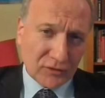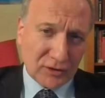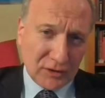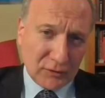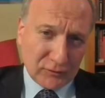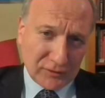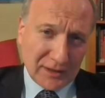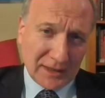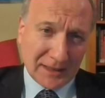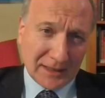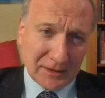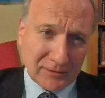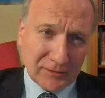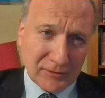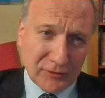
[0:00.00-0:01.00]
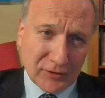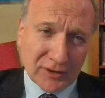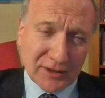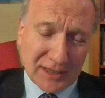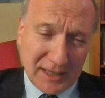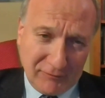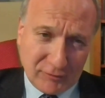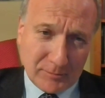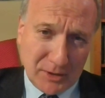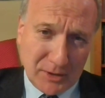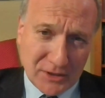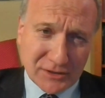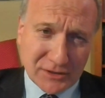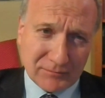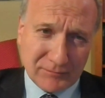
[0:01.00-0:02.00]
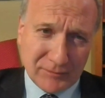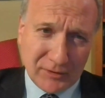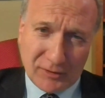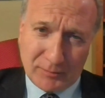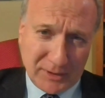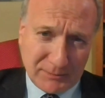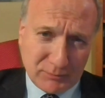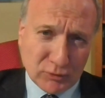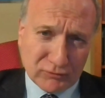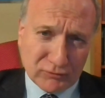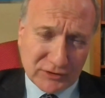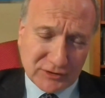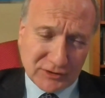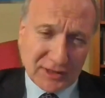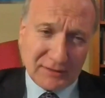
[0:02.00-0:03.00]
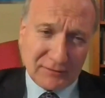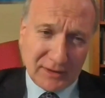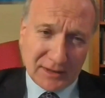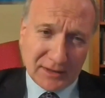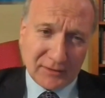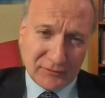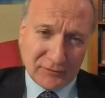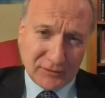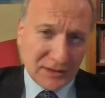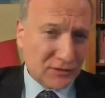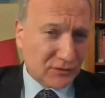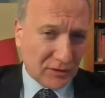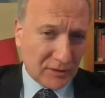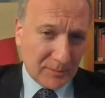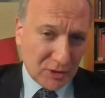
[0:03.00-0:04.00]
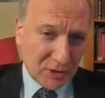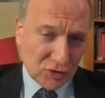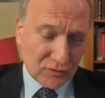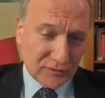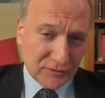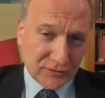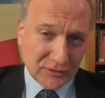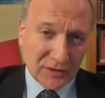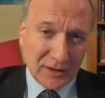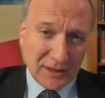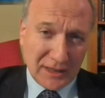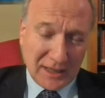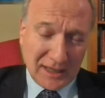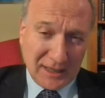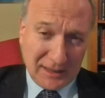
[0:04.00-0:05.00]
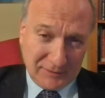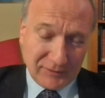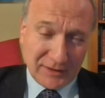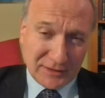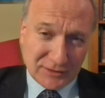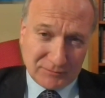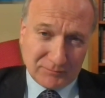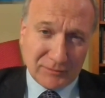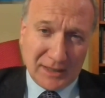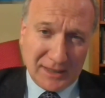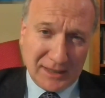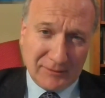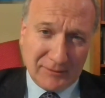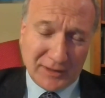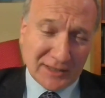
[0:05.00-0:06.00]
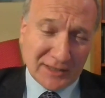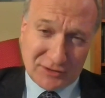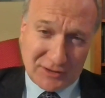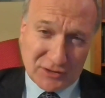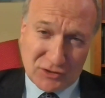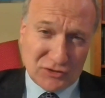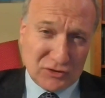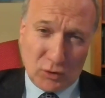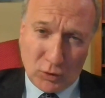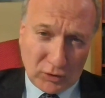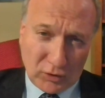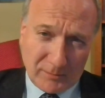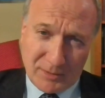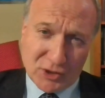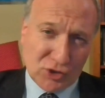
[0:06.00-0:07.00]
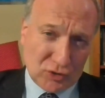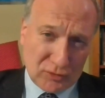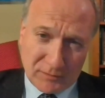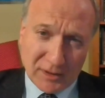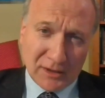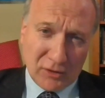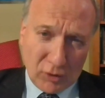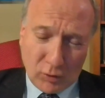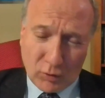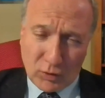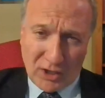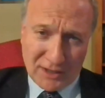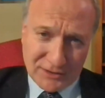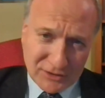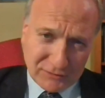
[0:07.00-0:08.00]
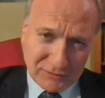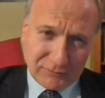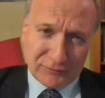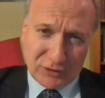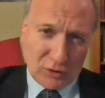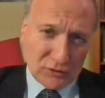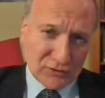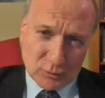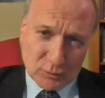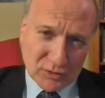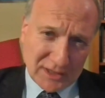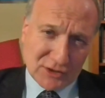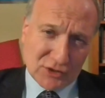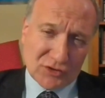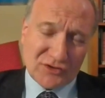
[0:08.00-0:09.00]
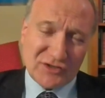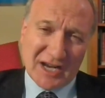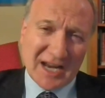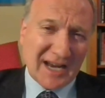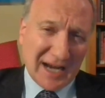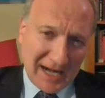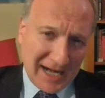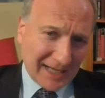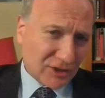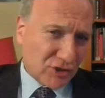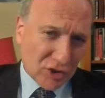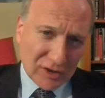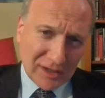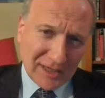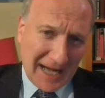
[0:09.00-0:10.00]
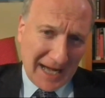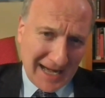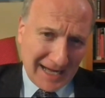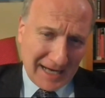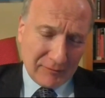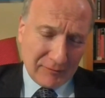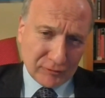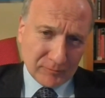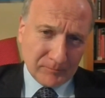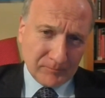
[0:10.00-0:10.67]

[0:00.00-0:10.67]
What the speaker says: that you think that government and the people receiving these commissions, these things such as Law Commission, all kinds of consultations, actually have.